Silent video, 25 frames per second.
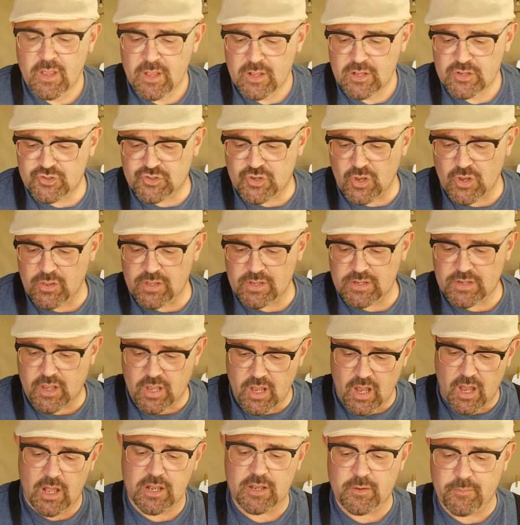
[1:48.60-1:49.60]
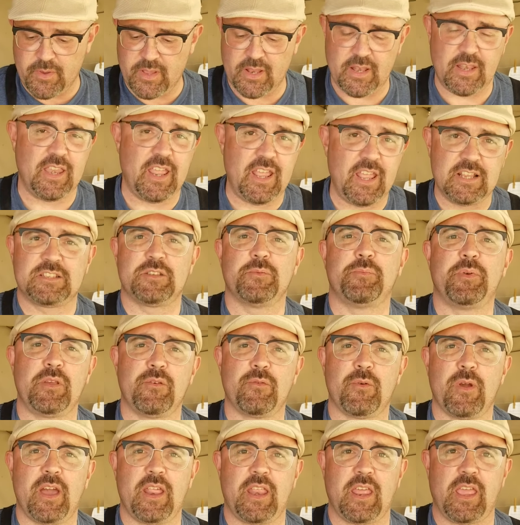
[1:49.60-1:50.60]
so the condiment needs to be
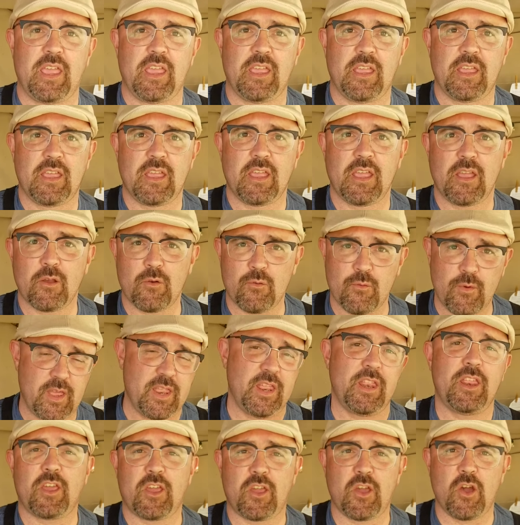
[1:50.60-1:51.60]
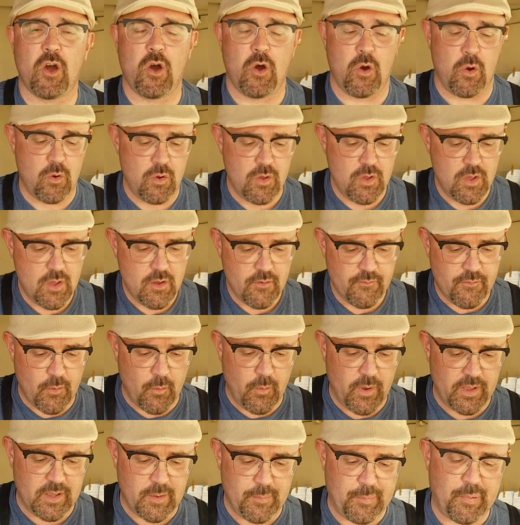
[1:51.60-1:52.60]
ready to go for
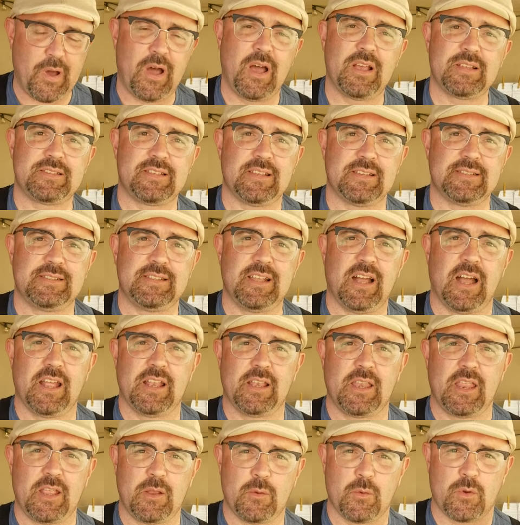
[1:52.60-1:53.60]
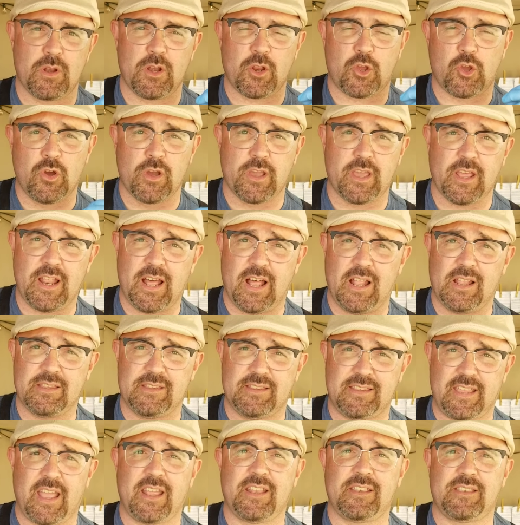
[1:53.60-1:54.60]
when the pasta is done. We're going to cook it al
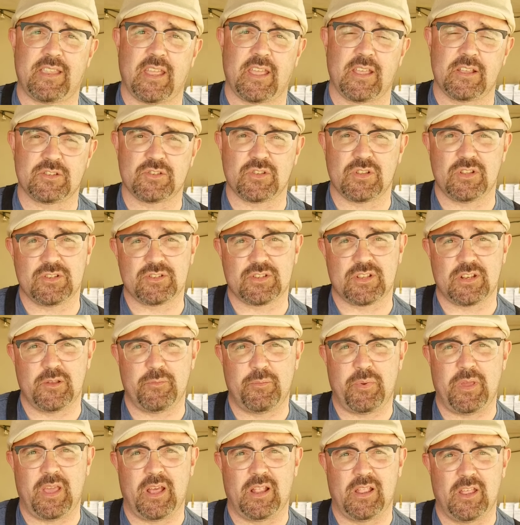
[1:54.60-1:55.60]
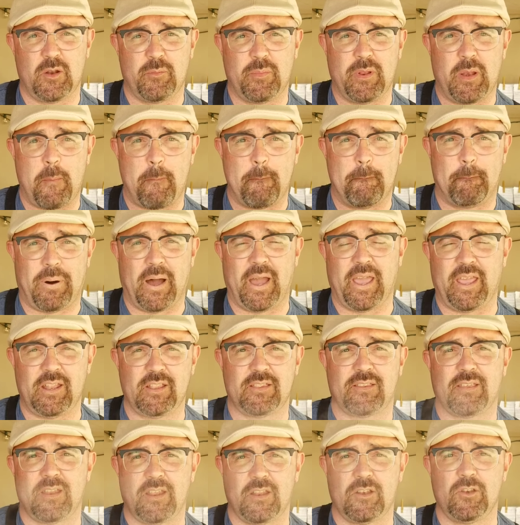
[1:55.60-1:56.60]
dente, so there's going to be a little bit of
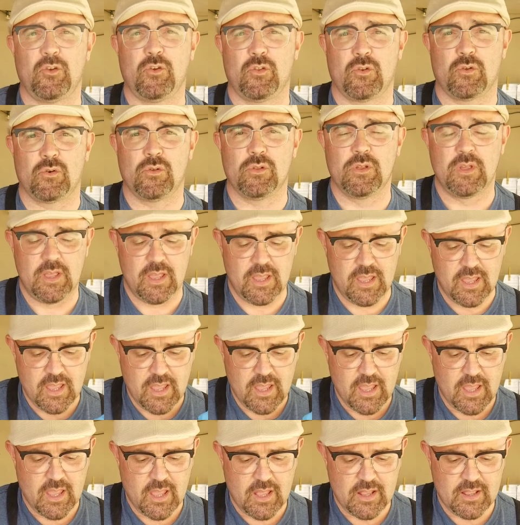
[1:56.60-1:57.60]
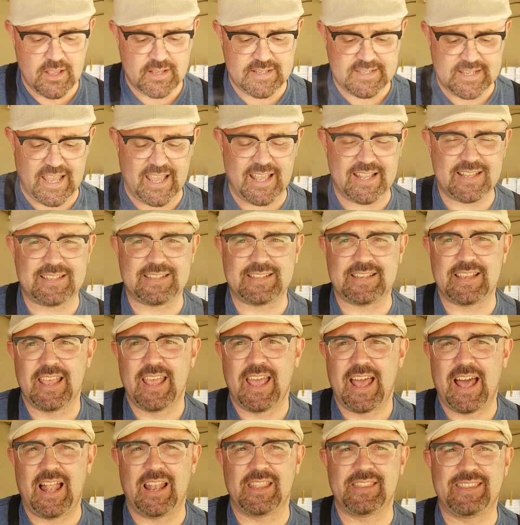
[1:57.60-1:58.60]
bite to the noodle. They say it's
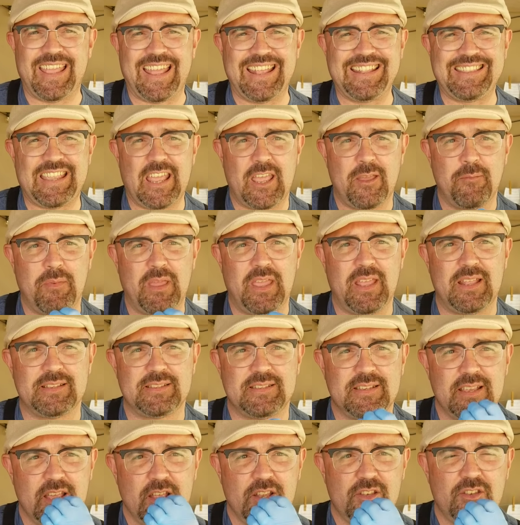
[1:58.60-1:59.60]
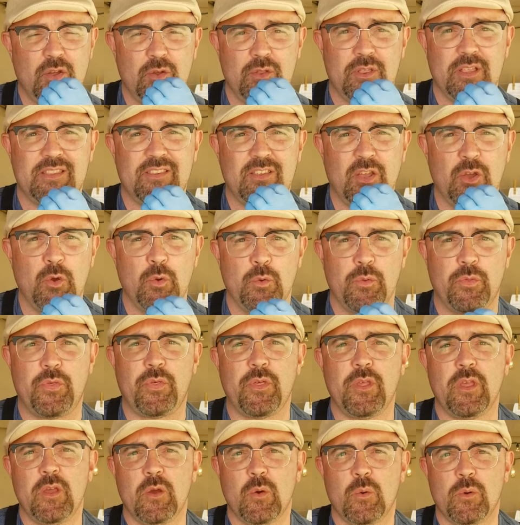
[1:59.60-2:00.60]
al dente means to the tooth,
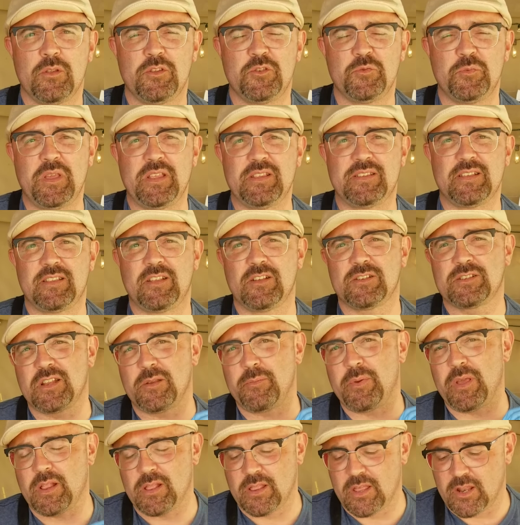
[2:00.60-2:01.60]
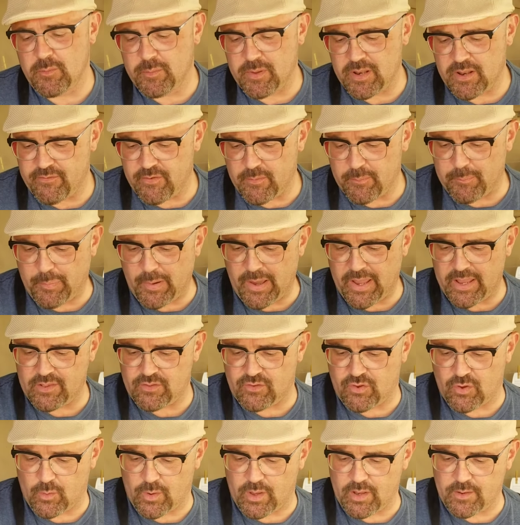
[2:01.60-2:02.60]
which means that there's going to be a little bit of a bite
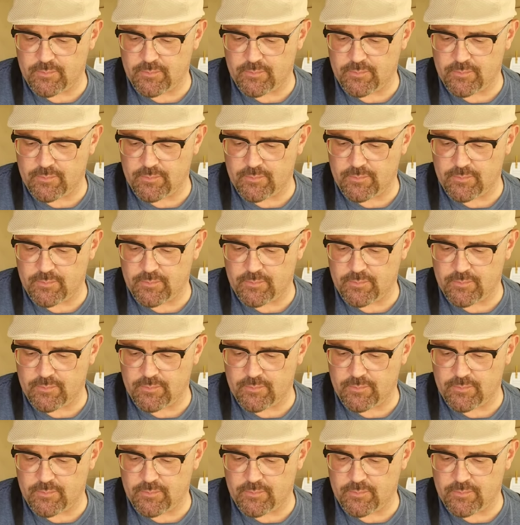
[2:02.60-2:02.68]
to it.